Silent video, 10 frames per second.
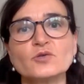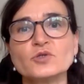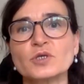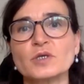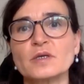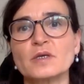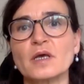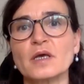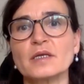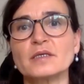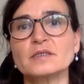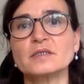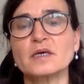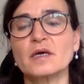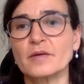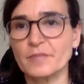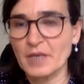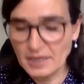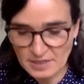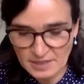solution, and
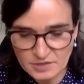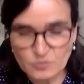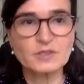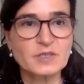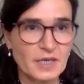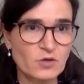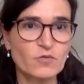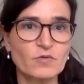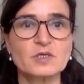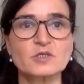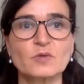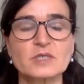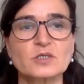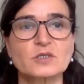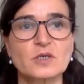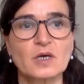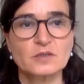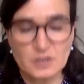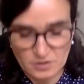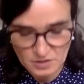at least we take over these
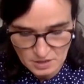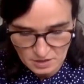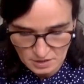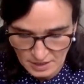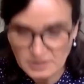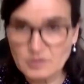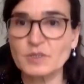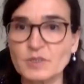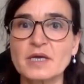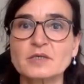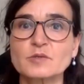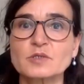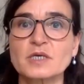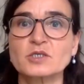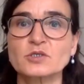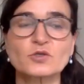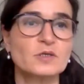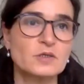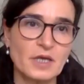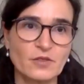questions until the next Meet-the-Expert
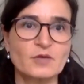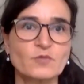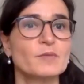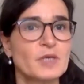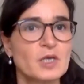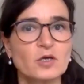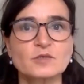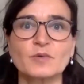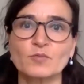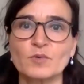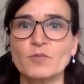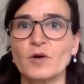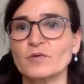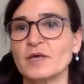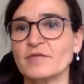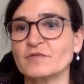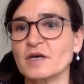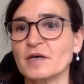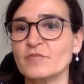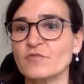session. So nothing will be lost, but we won't
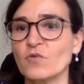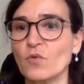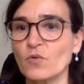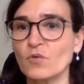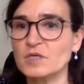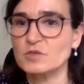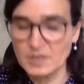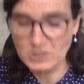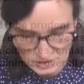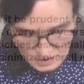have time for all these